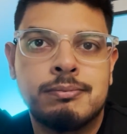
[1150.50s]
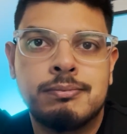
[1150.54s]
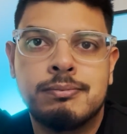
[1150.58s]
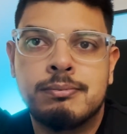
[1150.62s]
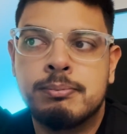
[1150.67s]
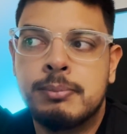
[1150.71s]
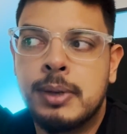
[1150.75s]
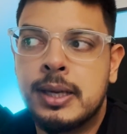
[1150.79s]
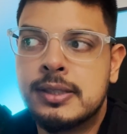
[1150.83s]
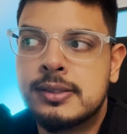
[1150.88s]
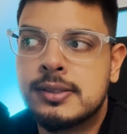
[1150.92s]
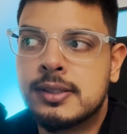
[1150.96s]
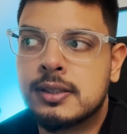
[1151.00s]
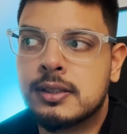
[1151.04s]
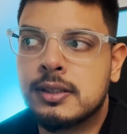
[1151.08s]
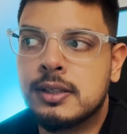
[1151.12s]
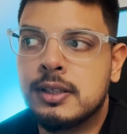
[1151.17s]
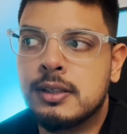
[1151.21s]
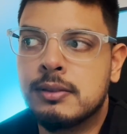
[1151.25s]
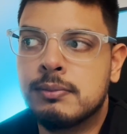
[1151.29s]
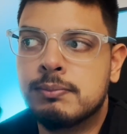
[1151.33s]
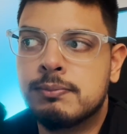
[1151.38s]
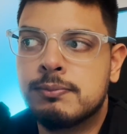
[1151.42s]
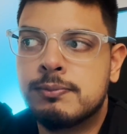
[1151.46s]

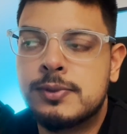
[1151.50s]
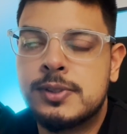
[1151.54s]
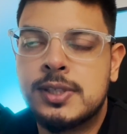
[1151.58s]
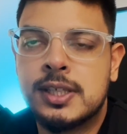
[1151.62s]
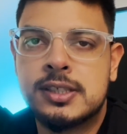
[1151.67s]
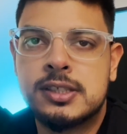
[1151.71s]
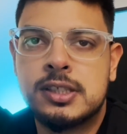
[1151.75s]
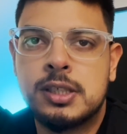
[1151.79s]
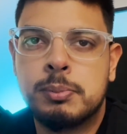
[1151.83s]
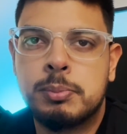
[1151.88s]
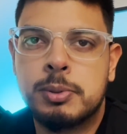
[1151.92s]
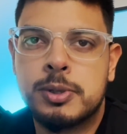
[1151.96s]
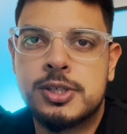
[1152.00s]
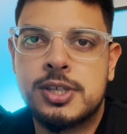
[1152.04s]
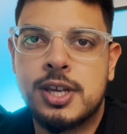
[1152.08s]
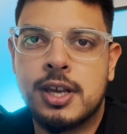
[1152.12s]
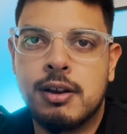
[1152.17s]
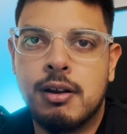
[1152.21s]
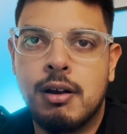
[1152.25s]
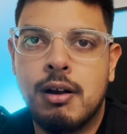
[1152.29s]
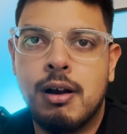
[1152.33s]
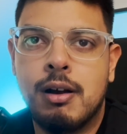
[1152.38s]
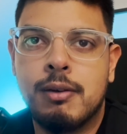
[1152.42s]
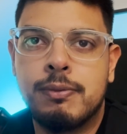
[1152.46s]
basically
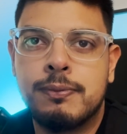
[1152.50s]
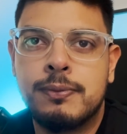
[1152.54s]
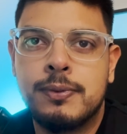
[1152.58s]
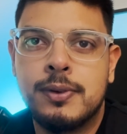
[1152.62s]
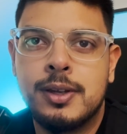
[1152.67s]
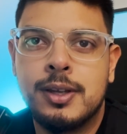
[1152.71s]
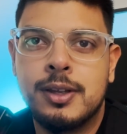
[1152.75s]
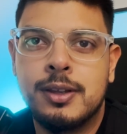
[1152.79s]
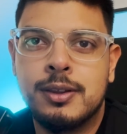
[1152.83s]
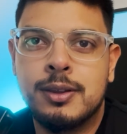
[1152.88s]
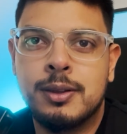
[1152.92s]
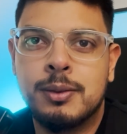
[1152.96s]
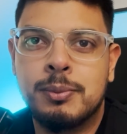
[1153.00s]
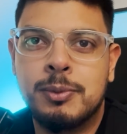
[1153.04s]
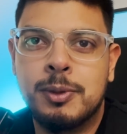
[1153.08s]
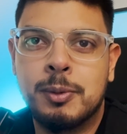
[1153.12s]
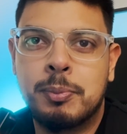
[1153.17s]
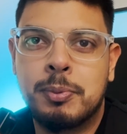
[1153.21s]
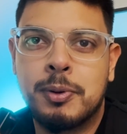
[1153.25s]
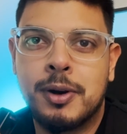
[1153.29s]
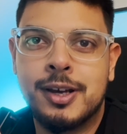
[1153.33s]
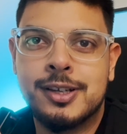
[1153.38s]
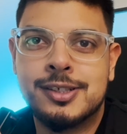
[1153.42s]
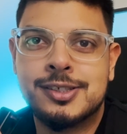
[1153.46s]
60% off the
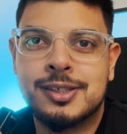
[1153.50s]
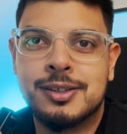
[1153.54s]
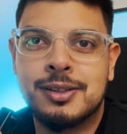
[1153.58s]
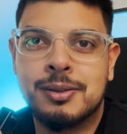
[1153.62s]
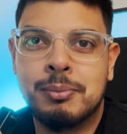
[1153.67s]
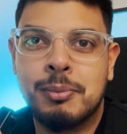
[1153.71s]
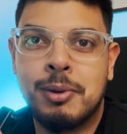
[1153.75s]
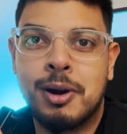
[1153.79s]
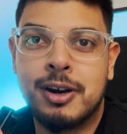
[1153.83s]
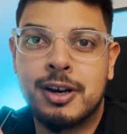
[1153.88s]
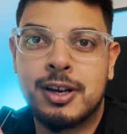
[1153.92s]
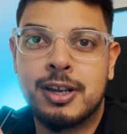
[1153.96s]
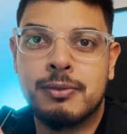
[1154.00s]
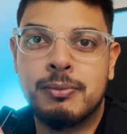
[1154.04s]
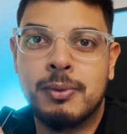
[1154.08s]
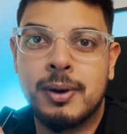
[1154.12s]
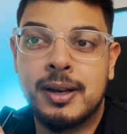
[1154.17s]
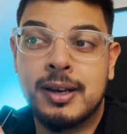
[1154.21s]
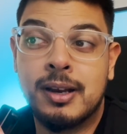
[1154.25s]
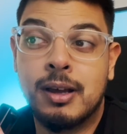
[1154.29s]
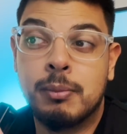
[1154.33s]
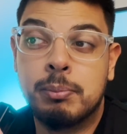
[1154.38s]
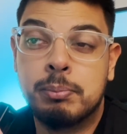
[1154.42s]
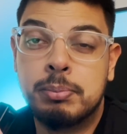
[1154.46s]
price of the market
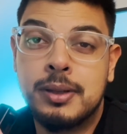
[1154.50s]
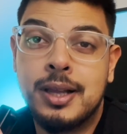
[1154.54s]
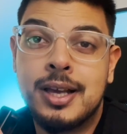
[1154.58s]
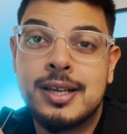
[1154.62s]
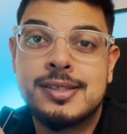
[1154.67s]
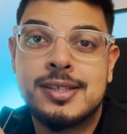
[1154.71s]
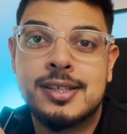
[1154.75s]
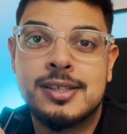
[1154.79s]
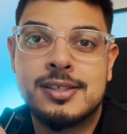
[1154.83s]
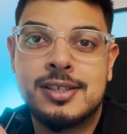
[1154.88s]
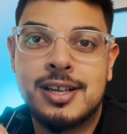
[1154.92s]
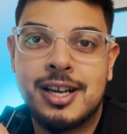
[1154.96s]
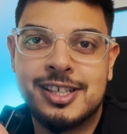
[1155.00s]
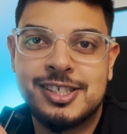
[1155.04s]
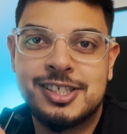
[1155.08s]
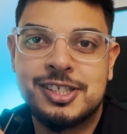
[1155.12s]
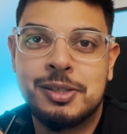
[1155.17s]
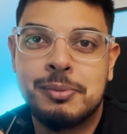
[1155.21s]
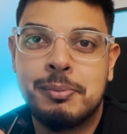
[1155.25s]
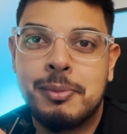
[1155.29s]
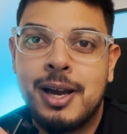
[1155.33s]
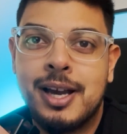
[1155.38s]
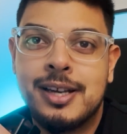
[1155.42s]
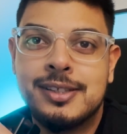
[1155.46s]
right now. Plus, it's
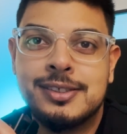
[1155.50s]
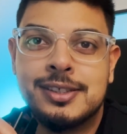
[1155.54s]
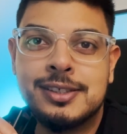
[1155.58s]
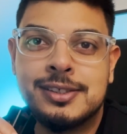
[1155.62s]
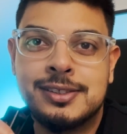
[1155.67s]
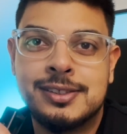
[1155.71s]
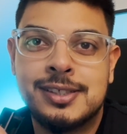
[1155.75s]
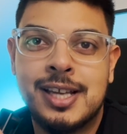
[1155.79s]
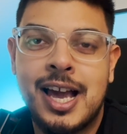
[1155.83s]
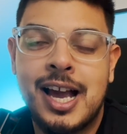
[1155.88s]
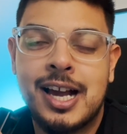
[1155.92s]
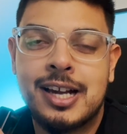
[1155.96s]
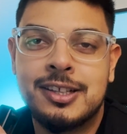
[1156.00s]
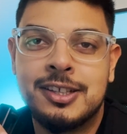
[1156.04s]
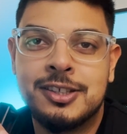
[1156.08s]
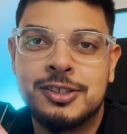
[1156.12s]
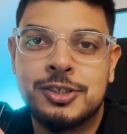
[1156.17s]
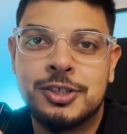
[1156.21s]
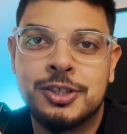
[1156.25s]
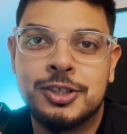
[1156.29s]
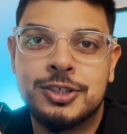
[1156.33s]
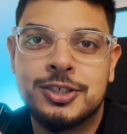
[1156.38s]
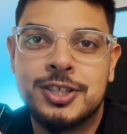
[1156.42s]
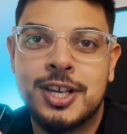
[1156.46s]
customized exactly
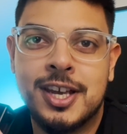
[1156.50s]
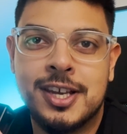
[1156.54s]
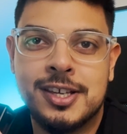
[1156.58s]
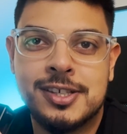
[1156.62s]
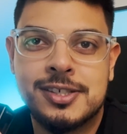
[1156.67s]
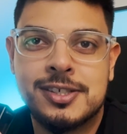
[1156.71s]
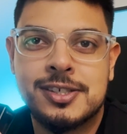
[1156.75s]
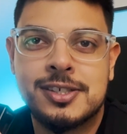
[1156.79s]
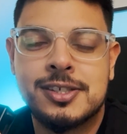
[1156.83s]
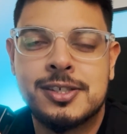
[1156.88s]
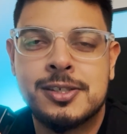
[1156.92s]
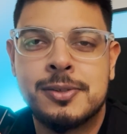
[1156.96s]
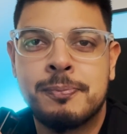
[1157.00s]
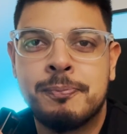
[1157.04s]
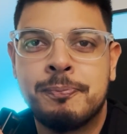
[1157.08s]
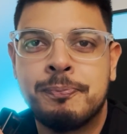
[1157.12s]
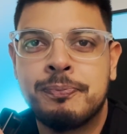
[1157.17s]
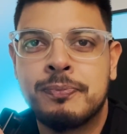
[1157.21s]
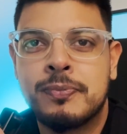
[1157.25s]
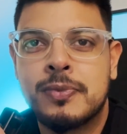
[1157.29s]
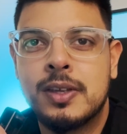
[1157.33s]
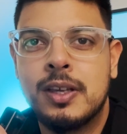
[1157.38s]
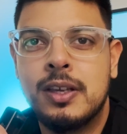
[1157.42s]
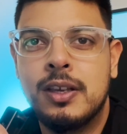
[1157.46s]
to your tastes.
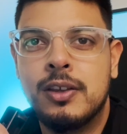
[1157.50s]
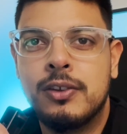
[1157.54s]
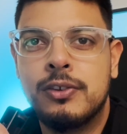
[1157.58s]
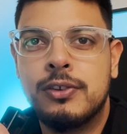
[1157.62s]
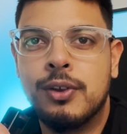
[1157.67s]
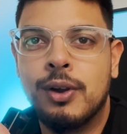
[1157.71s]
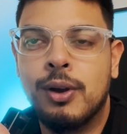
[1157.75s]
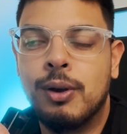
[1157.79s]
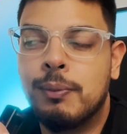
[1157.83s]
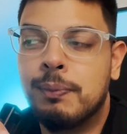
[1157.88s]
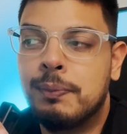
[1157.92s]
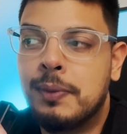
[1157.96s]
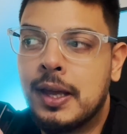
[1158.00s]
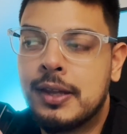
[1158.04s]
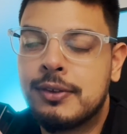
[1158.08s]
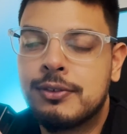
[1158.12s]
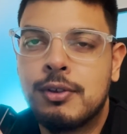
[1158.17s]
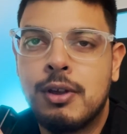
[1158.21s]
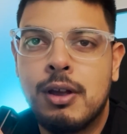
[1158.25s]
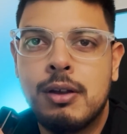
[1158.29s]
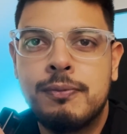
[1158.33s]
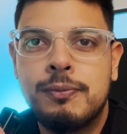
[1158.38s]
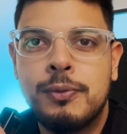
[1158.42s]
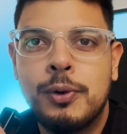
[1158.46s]
So that's
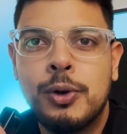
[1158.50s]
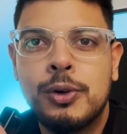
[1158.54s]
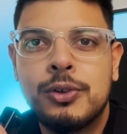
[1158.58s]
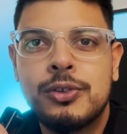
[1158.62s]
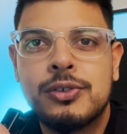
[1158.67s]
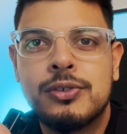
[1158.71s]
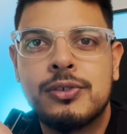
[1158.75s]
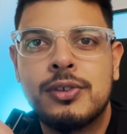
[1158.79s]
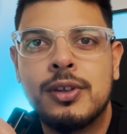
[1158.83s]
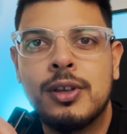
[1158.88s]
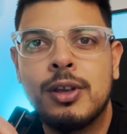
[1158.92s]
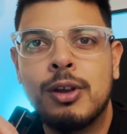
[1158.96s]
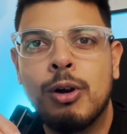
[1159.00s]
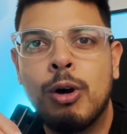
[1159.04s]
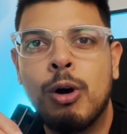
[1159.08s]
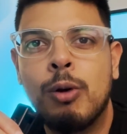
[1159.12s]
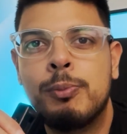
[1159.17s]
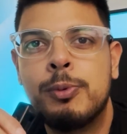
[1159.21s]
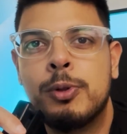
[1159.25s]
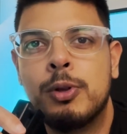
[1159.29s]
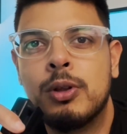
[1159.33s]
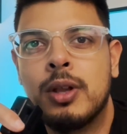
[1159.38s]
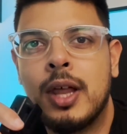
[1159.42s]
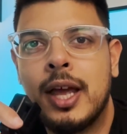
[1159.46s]
all, folks.
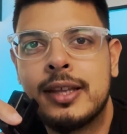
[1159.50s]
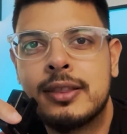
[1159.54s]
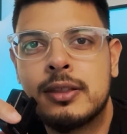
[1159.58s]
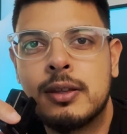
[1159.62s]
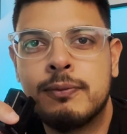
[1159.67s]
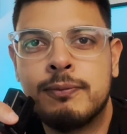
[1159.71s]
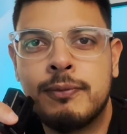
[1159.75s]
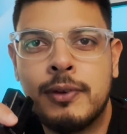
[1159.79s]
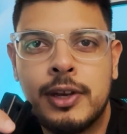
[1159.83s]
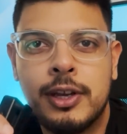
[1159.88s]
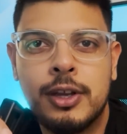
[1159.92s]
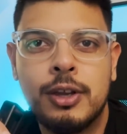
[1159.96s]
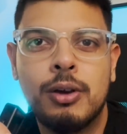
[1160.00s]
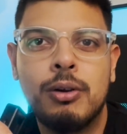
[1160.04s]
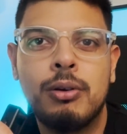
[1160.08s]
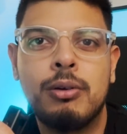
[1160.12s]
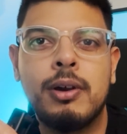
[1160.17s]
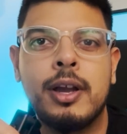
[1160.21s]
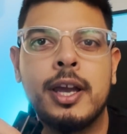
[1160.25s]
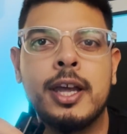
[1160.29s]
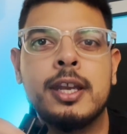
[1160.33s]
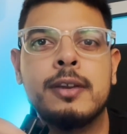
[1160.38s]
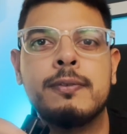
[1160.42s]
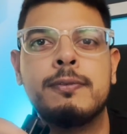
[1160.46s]
Hope you liked the video,
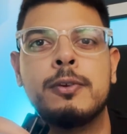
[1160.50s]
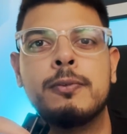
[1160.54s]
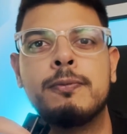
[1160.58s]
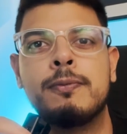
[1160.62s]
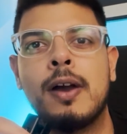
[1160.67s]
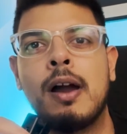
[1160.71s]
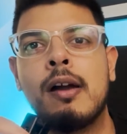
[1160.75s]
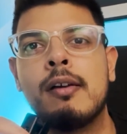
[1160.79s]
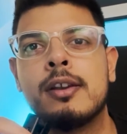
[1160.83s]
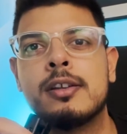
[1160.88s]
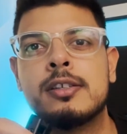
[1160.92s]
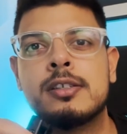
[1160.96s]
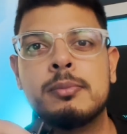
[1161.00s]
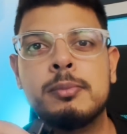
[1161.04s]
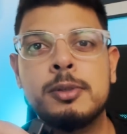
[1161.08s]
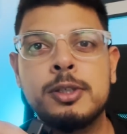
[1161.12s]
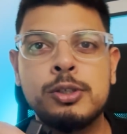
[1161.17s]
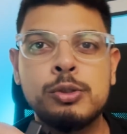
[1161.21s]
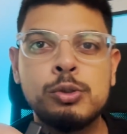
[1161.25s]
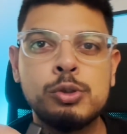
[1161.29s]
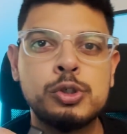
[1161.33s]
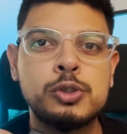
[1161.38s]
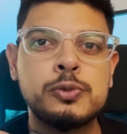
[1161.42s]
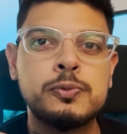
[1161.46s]
and if you found it to be
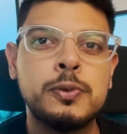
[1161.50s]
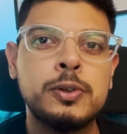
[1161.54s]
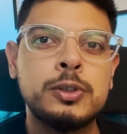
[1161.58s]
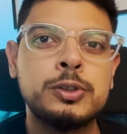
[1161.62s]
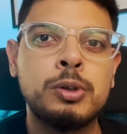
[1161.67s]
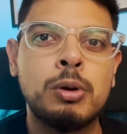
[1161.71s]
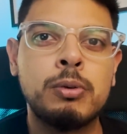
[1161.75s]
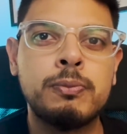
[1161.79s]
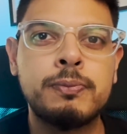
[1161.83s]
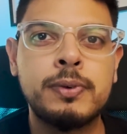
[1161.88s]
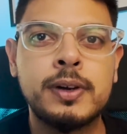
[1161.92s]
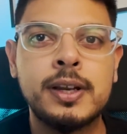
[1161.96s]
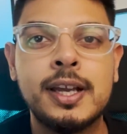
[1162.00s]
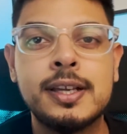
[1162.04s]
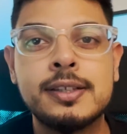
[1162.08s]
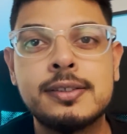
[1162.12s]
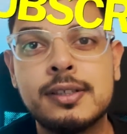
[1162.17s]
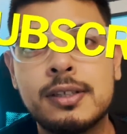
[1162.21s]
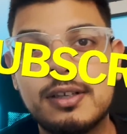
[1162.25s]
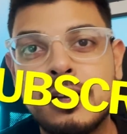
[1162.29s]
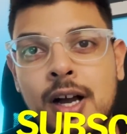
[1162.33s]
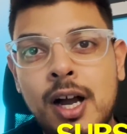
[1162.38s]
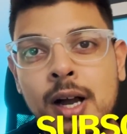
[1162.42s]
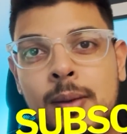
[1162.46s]
useful, don't forget
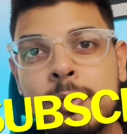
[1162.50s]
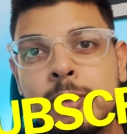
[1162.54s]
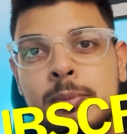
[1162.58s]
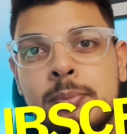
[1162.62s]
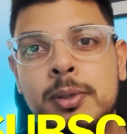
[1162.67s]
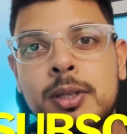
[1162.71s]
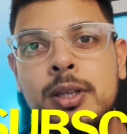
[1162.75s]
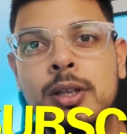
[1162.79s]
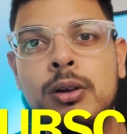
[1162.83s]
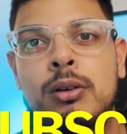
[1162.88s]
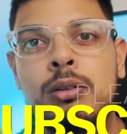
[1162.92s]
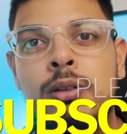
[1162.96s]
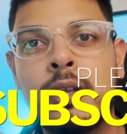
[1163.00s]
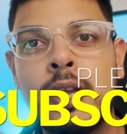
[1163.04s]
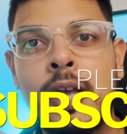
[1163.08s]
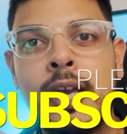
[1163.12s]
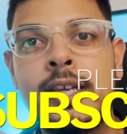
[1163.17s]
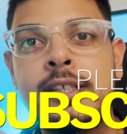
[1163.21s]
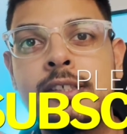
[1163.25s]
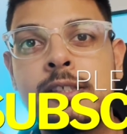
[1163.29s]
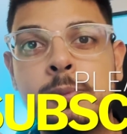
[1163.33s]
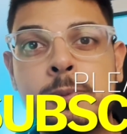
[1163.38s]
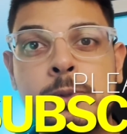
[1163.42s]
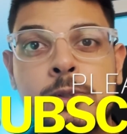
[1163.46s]
to comment below,
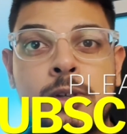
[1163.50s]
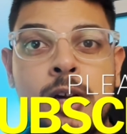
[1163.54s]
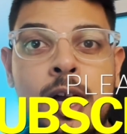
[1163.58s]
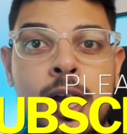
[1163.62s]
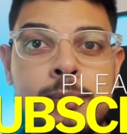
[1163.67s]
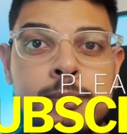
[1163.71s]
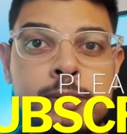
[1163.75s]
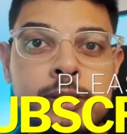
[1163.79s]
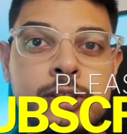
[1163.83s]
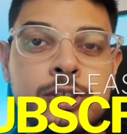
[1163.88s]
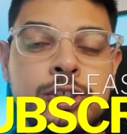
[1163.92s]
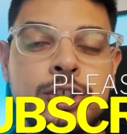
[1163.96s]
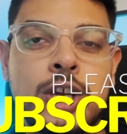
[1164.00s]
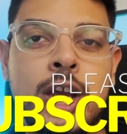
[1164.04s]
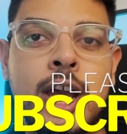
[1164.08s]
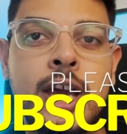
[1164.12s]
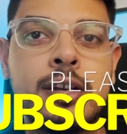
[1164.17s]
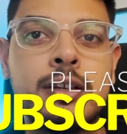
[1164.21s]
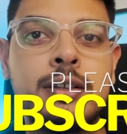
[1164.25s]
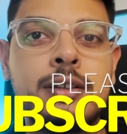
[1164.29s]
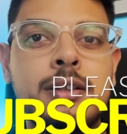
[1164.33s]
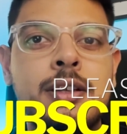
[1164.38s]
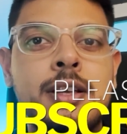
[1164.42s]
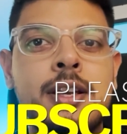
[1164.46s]
like, subscribe to the
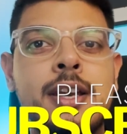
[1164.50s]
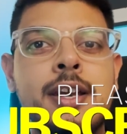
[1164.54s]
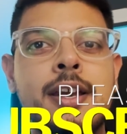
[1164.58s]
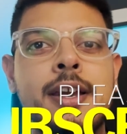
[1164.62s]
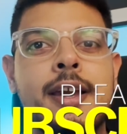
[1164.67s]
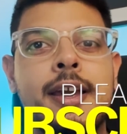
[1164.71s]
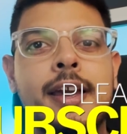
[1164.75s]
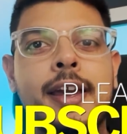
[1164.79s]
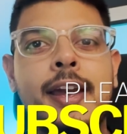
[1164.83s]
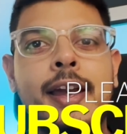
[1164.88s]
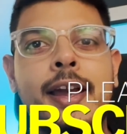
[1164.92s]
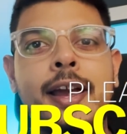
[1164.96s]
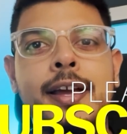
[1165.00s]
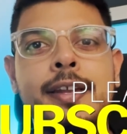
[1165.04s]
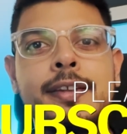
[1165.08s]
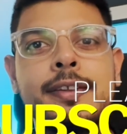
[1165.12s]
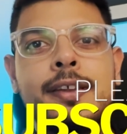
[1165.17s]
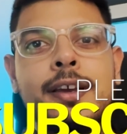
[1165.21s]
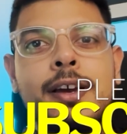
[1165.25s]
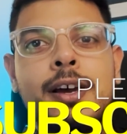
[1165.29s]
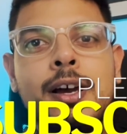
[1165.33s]
channel, and